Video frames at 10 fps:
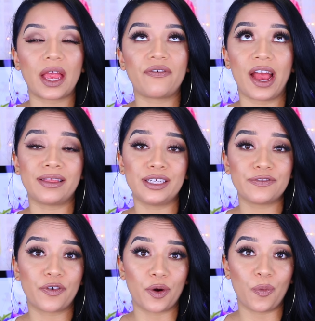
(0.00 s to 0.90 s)
I've had
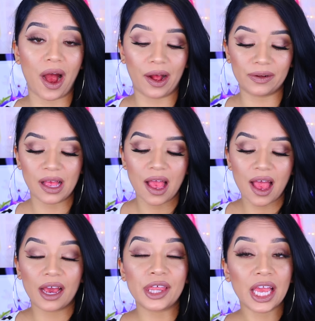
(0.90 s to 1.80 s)
this for a while.
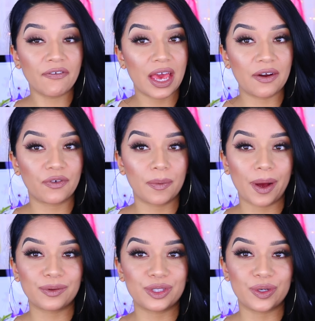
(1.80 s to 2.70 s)
I think I've had it for
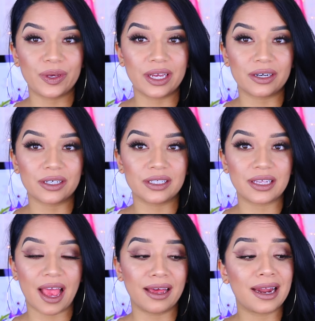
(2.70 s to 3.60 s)
about two
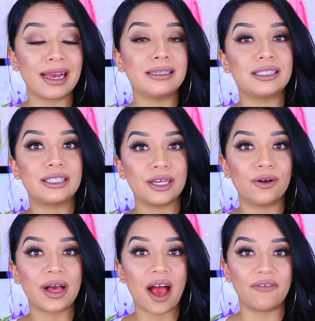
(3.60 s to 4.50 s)
years and I
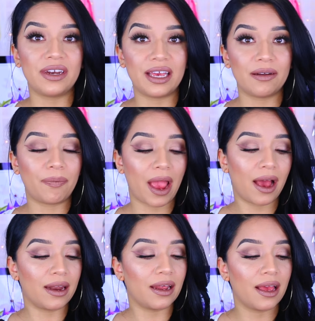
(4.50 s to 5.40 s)
still haven't hit
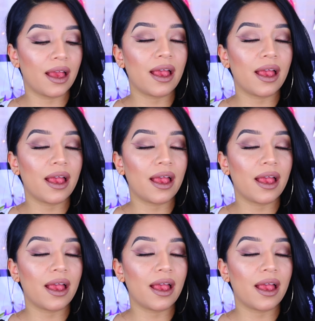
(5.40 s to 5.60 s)
pan.